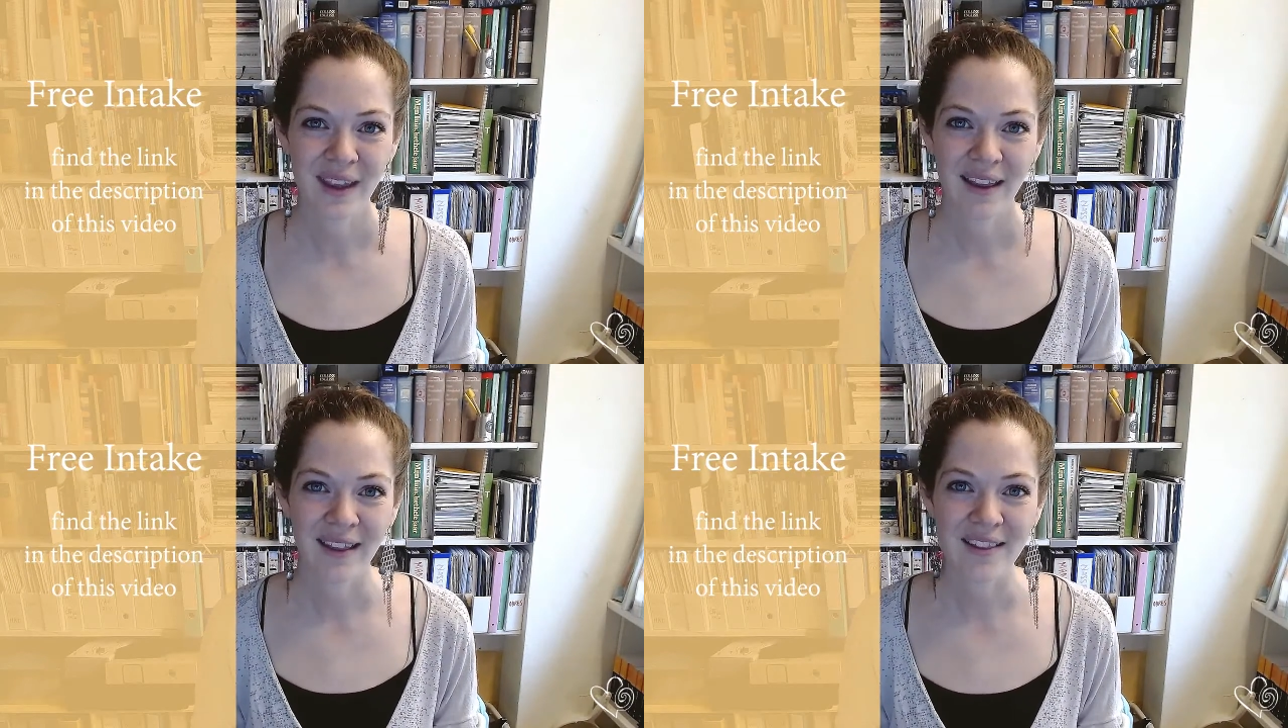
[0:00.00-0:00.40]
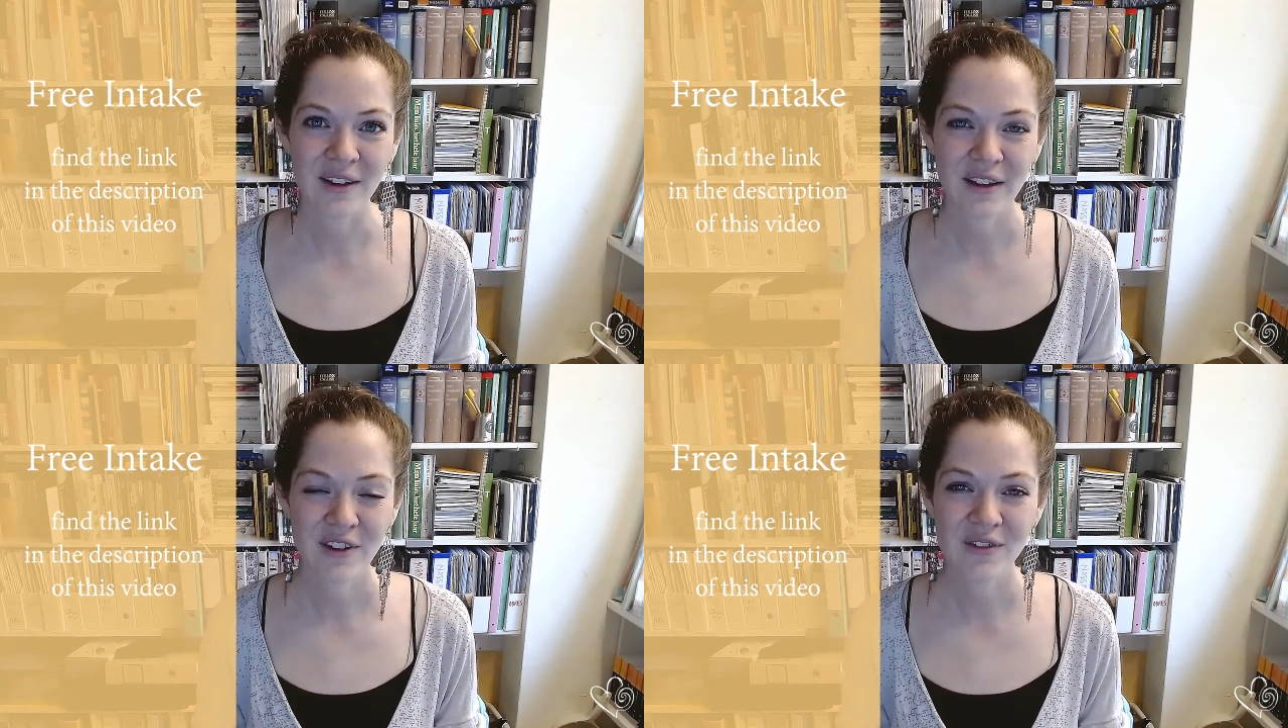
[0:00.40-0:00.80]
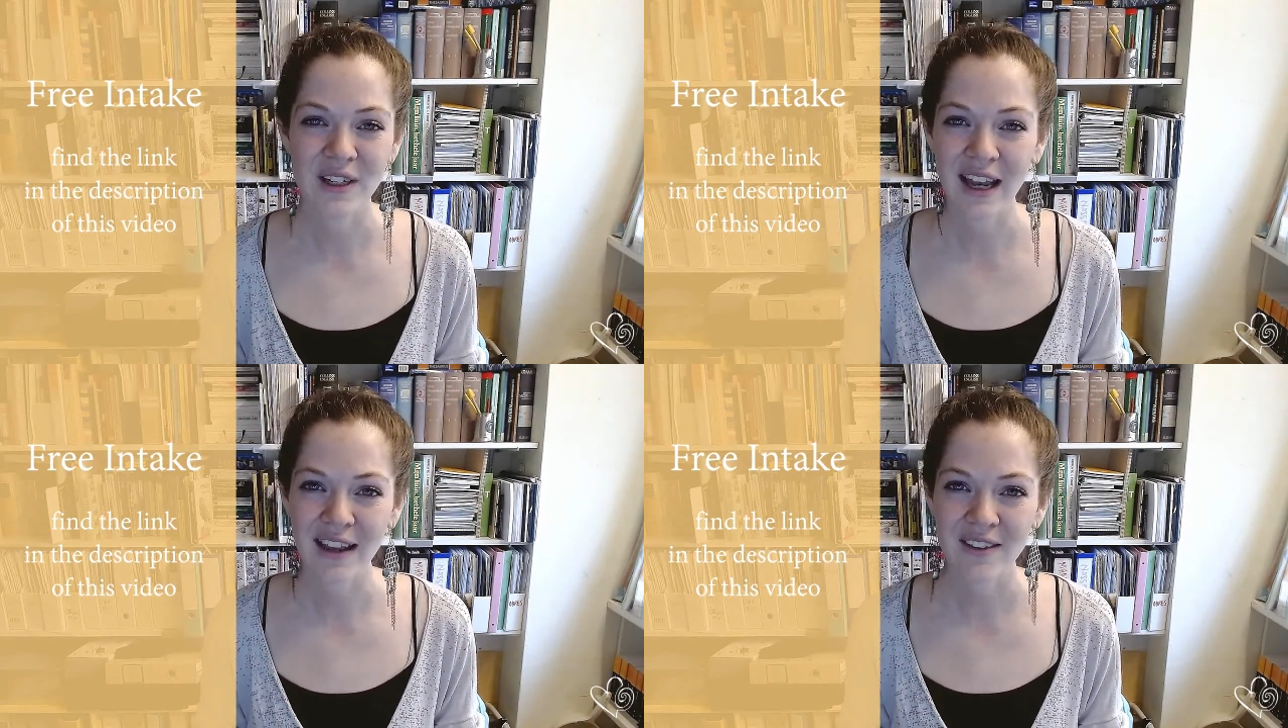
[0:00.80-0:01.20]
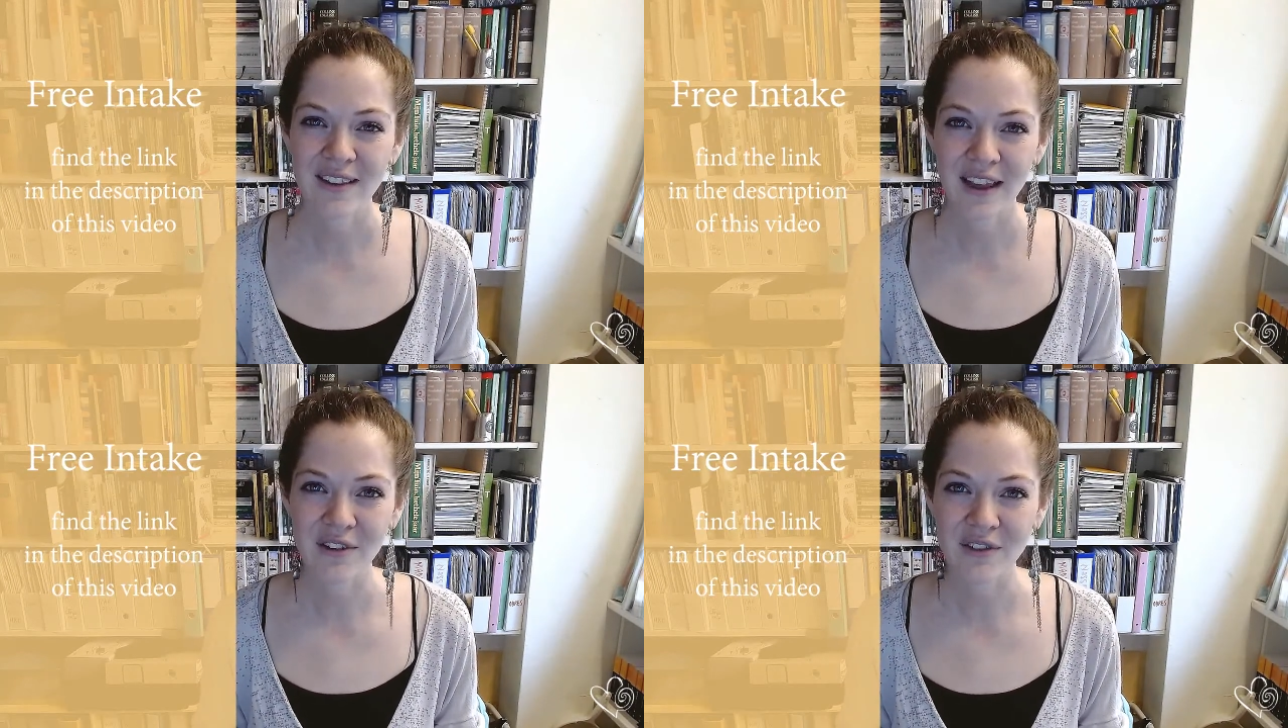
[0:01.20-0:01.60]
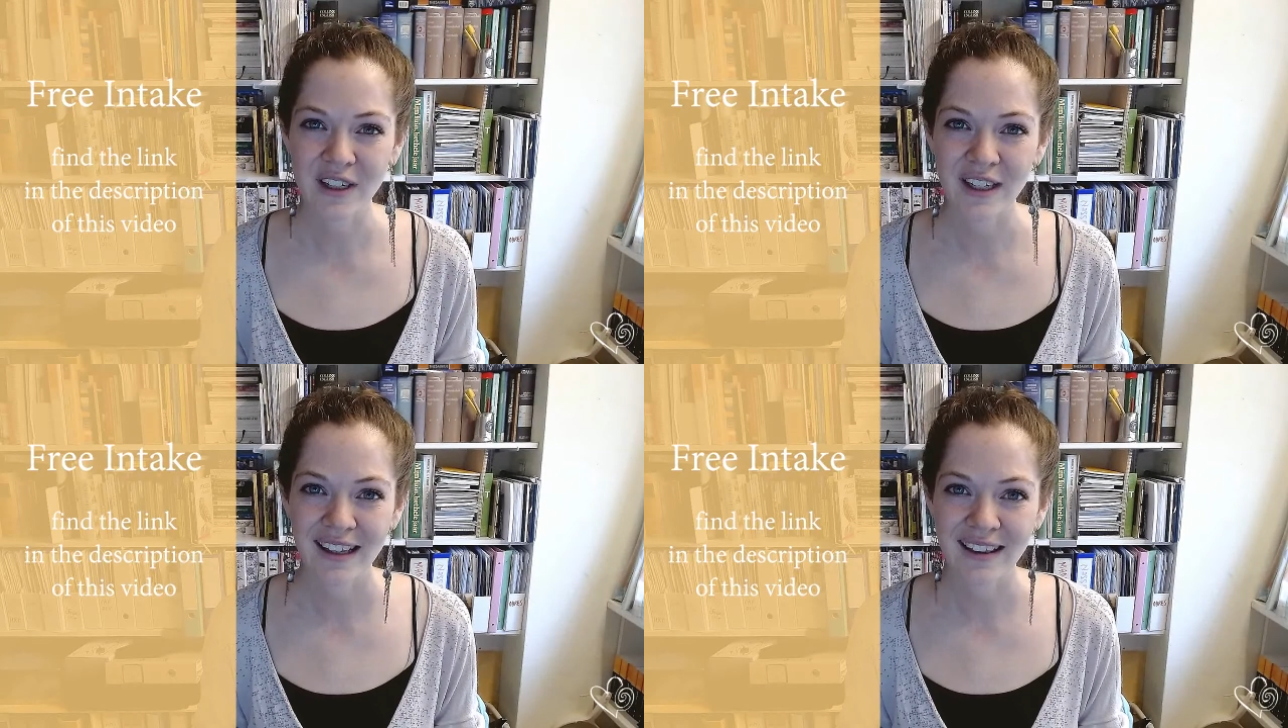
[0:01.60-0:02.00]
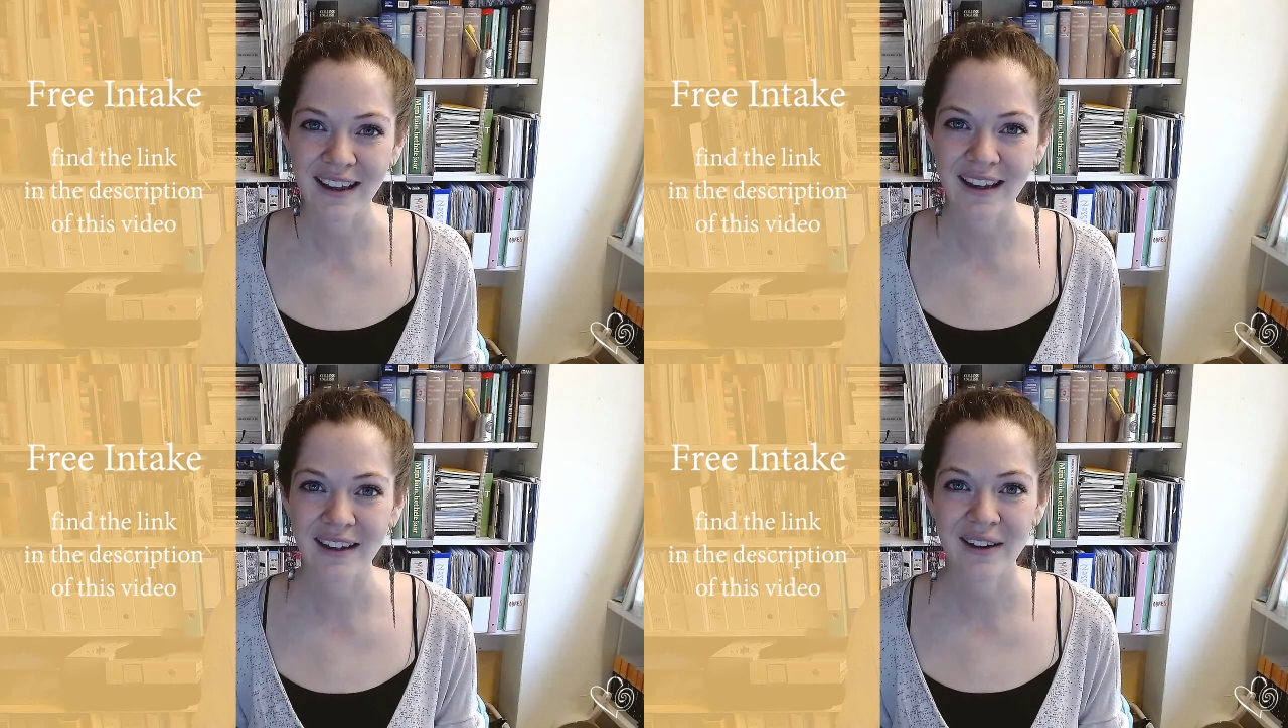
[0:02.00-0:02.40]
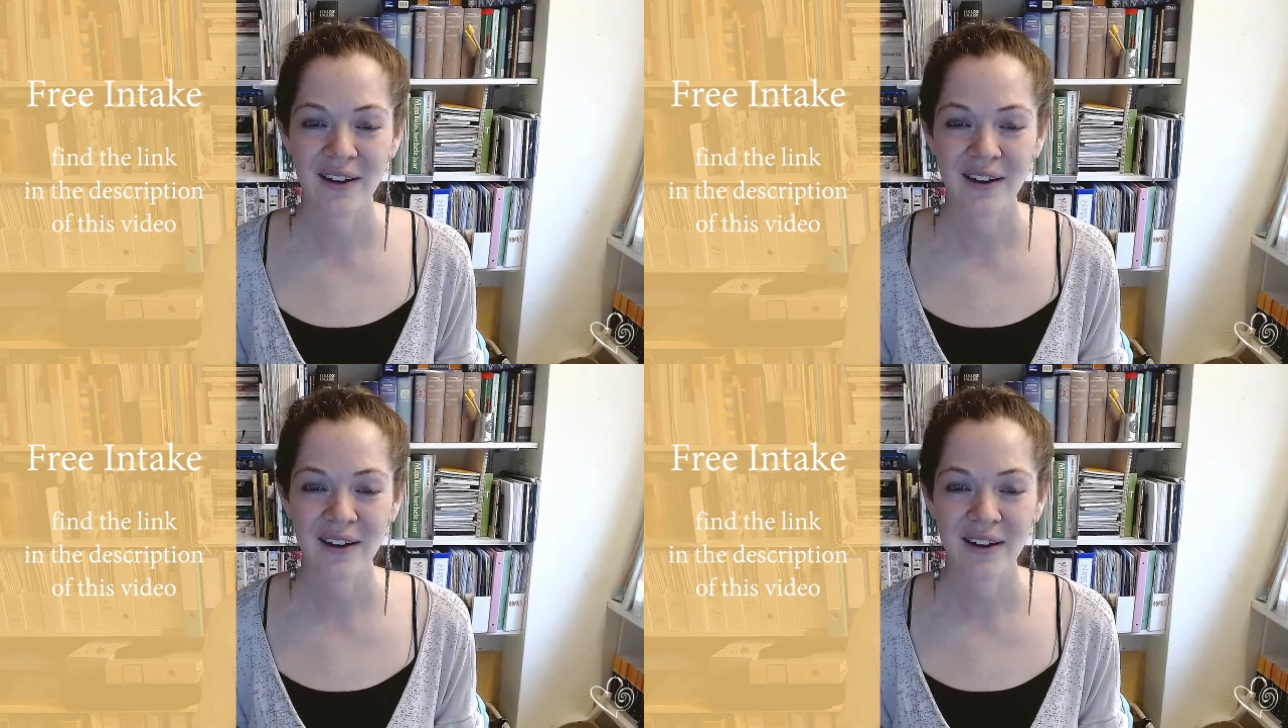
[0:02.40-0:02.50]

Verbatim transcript: So if you would like to take a free intake,